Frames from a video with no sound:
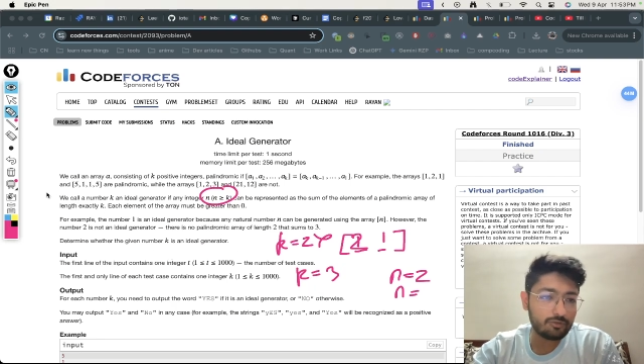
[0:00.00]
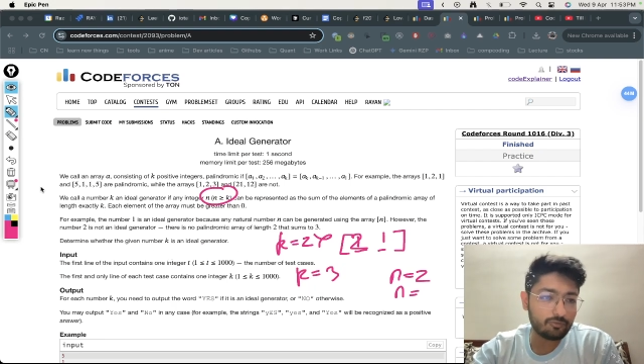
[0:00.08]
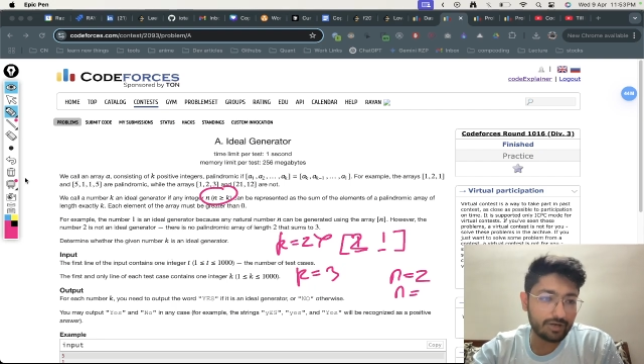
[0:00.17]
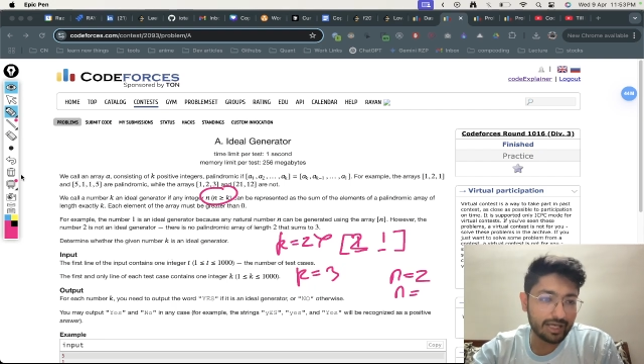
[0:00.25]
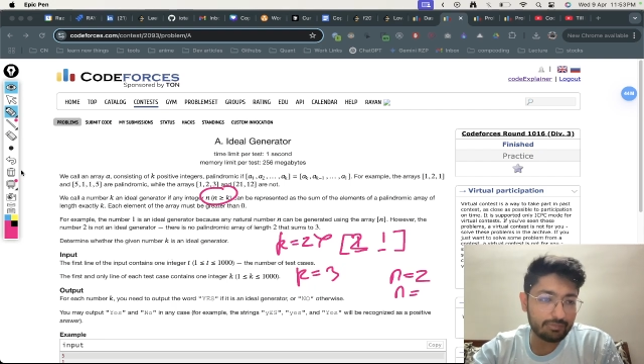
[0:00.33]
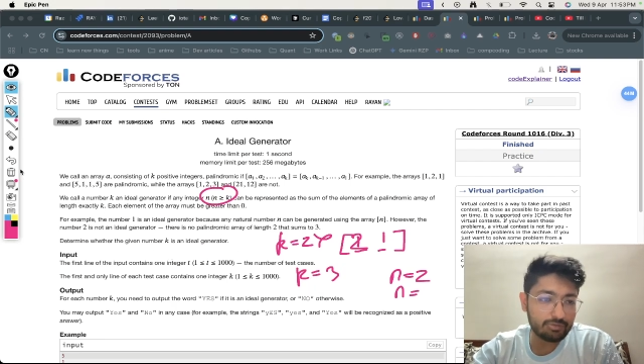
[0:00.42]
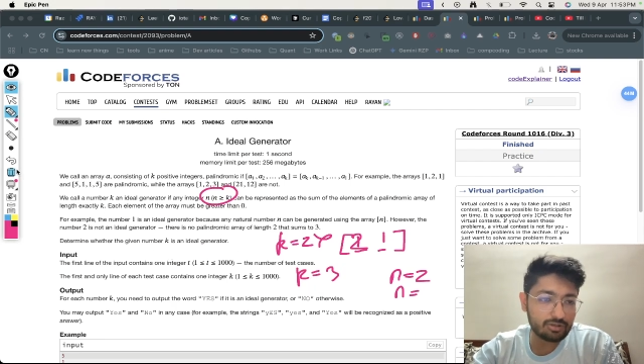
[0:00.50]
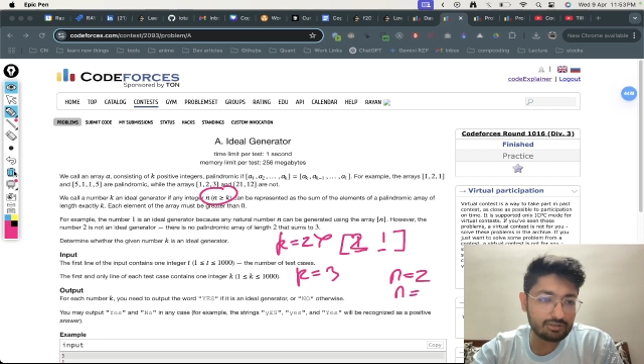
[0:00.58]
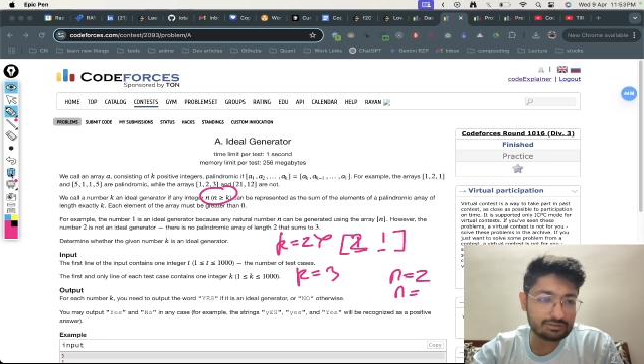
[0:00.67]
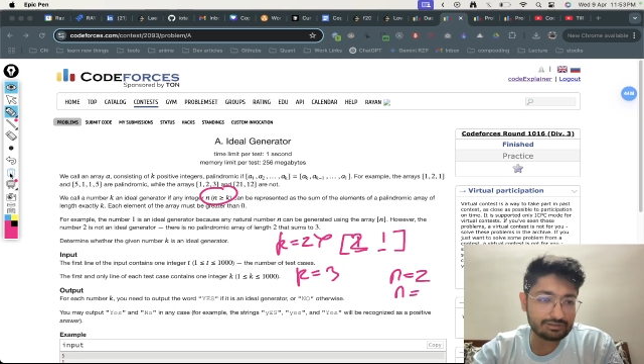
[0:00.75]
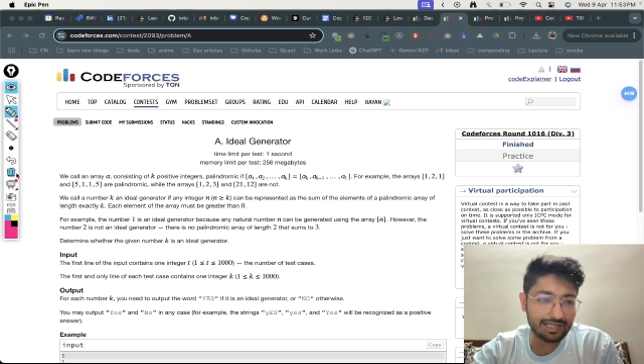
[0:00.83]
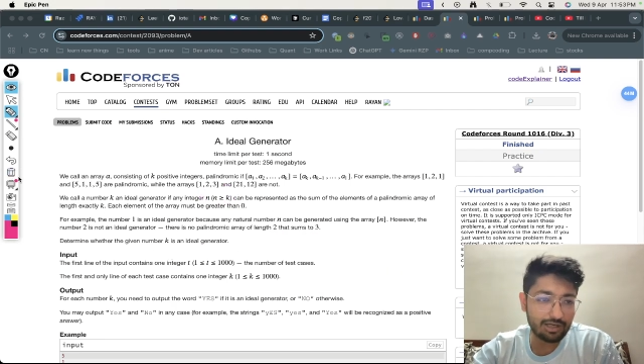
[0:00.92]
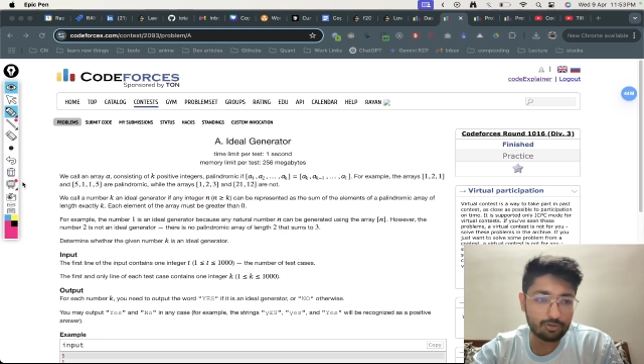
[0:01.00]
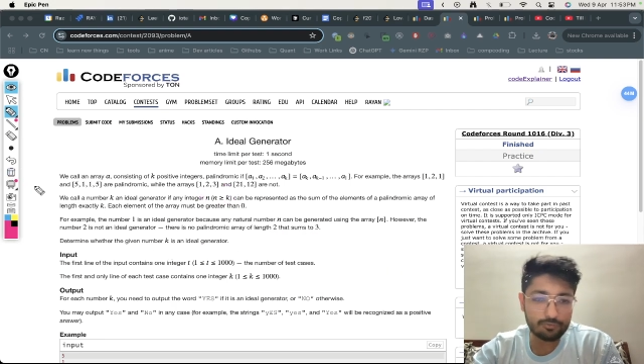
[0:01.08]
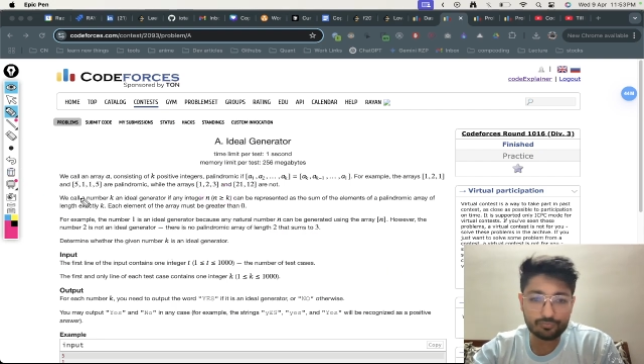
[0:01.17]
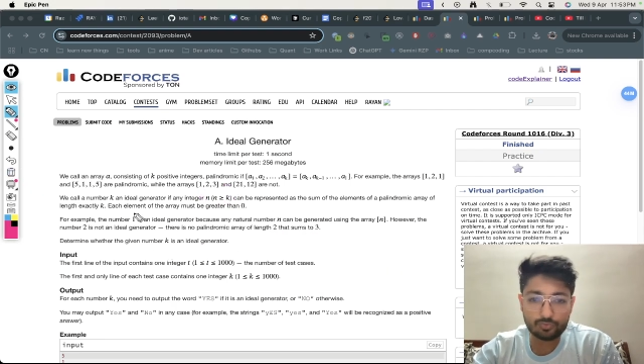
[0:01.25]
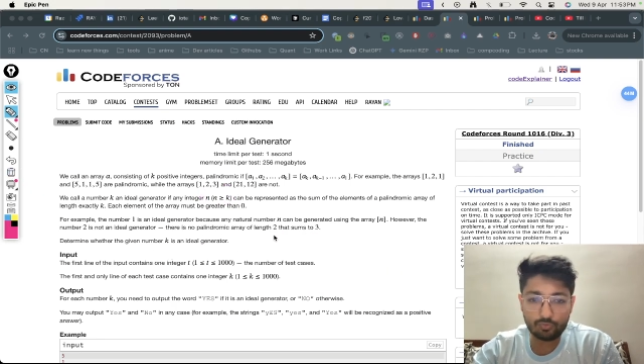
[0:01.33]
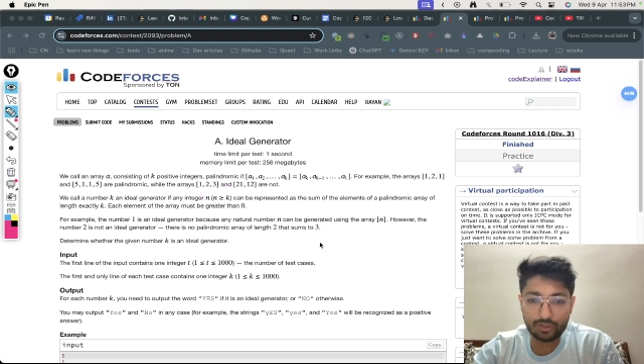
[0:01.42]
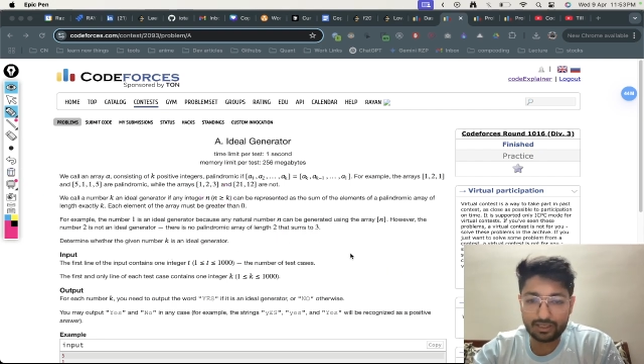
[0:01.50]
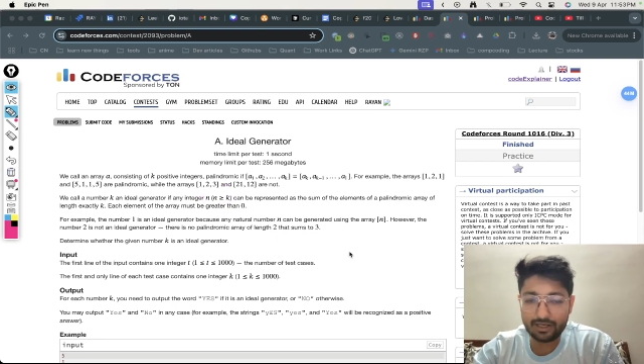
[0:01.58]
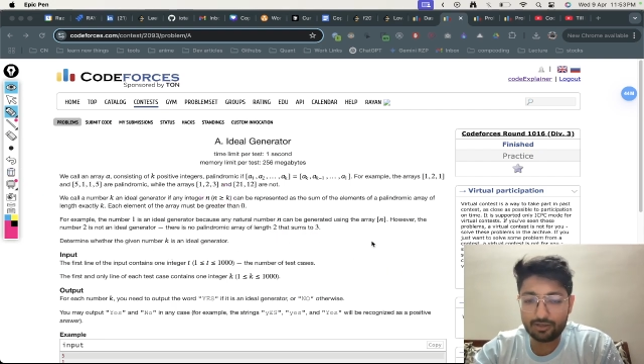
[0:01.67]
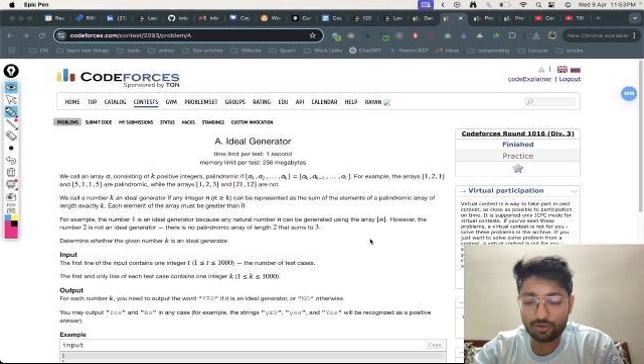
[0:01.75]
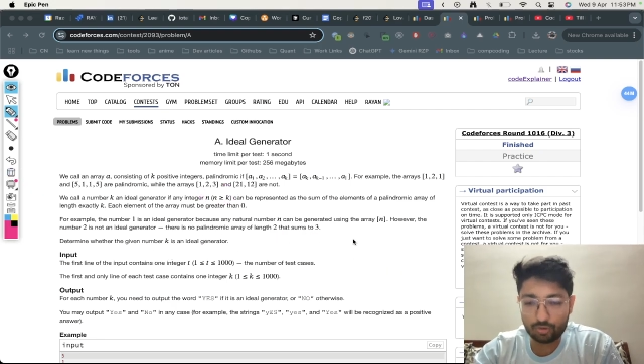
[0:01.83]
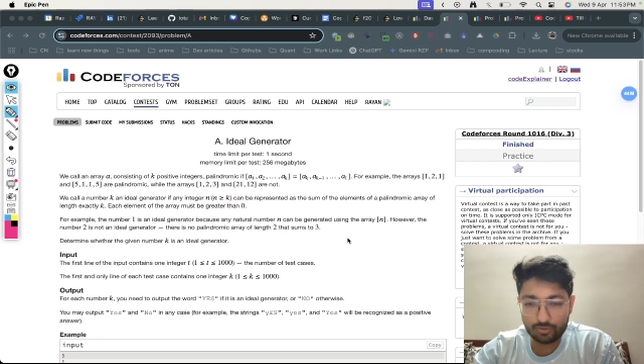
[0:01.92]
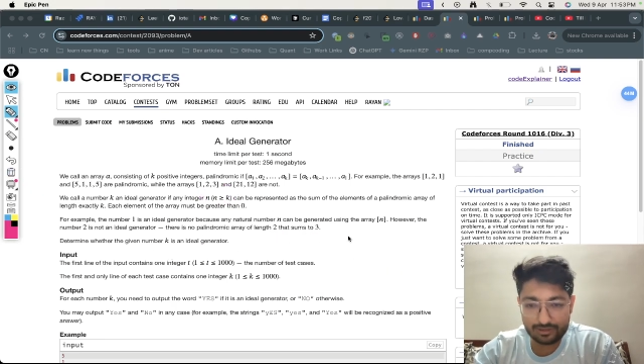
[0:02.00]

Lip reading: Why? Because now what I can do